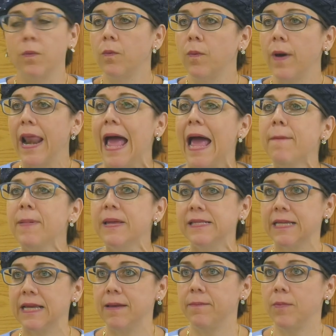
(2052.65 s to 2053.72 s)
What
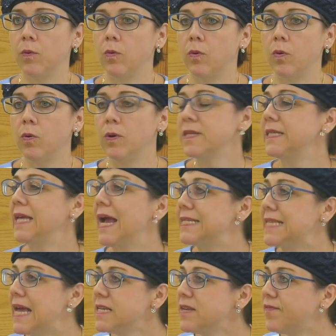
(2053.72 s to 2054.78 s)
happened to him? Who does he
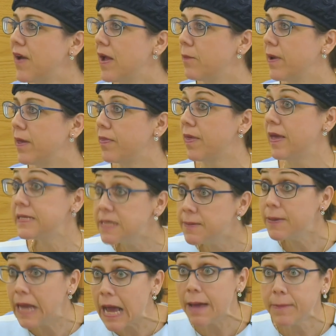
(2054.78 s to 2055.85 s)
identify with? Has he
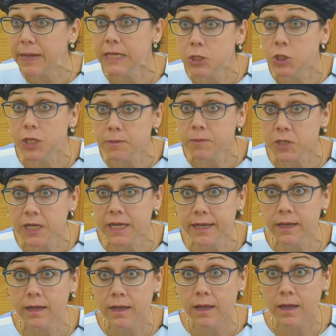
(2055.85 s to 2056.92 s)
become an Egyptian,
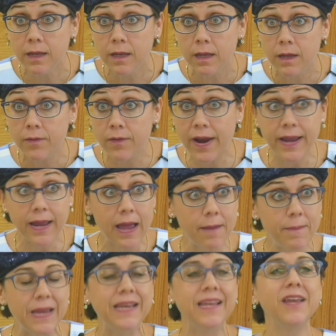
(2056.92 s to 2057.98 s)
right? I
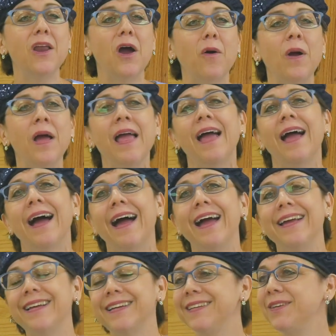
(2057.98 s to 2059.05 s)
mean, you know,
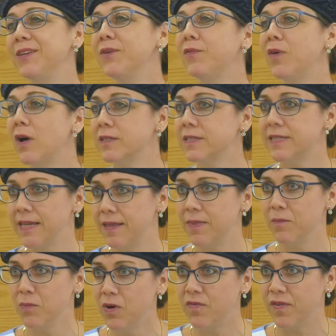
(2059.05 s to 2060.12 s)
I, you've all seen
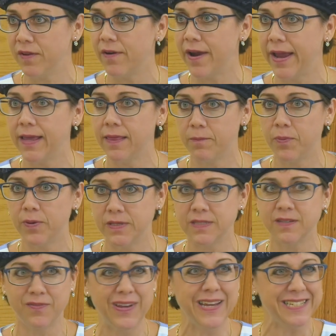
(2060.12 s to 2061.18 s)
the movie, right?
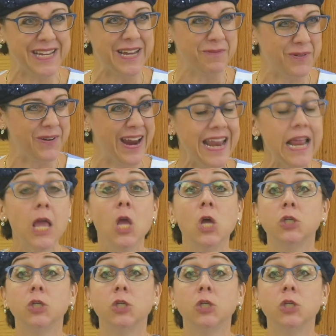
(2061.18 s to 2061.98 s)
Prince of Egypt, right?